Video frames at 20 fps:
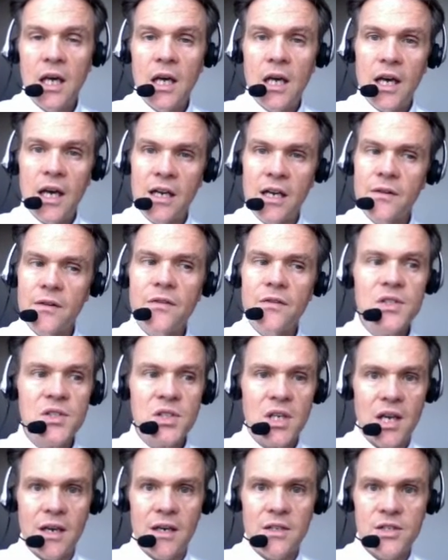And in this
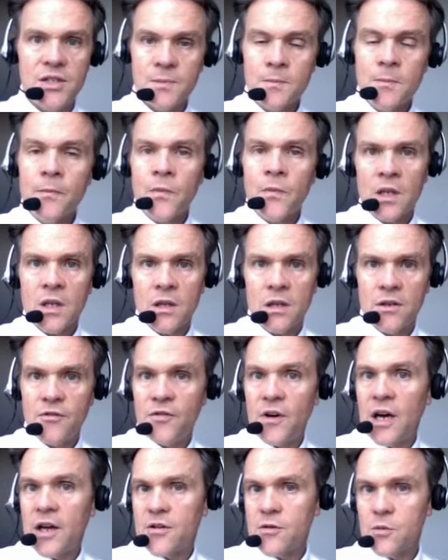case, the
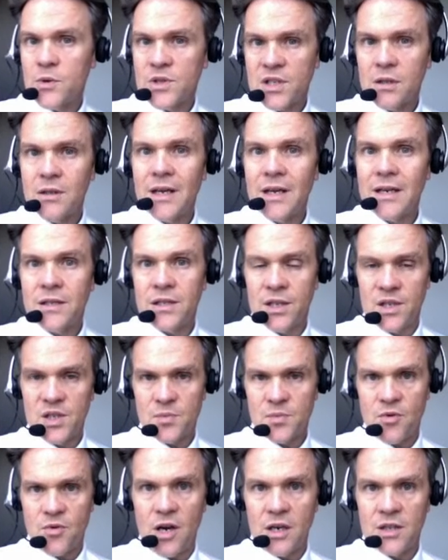father was elected as
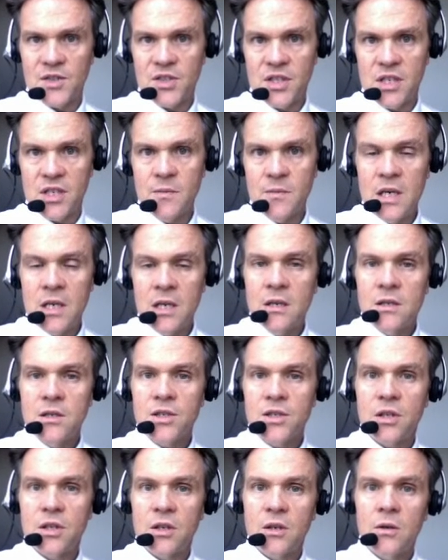proxy.
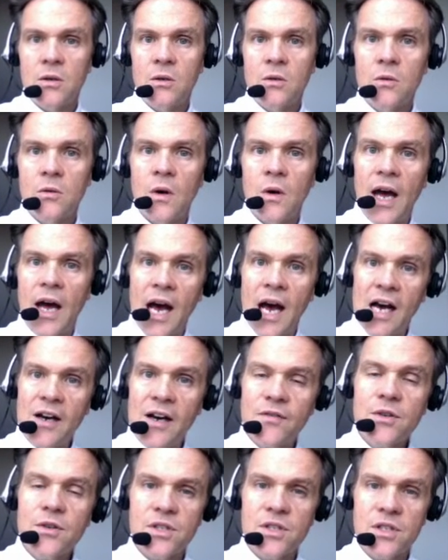So
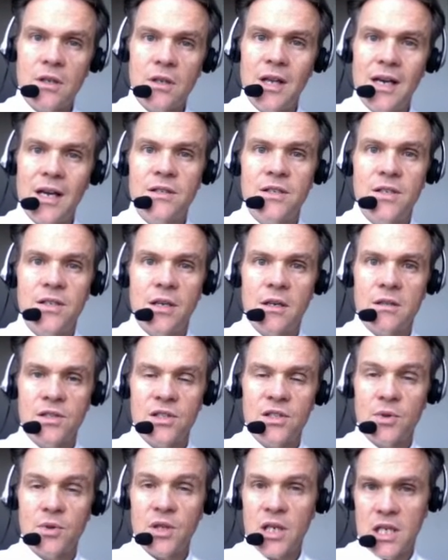after selecting
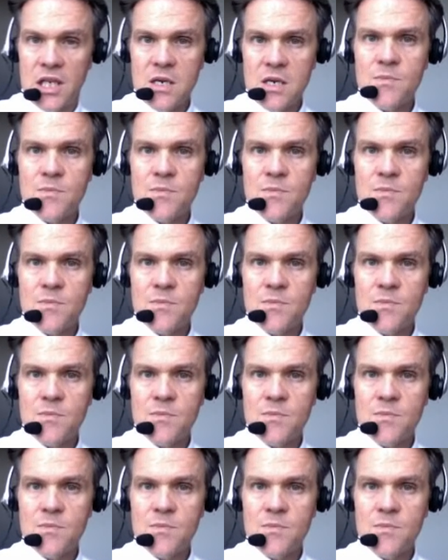some of the key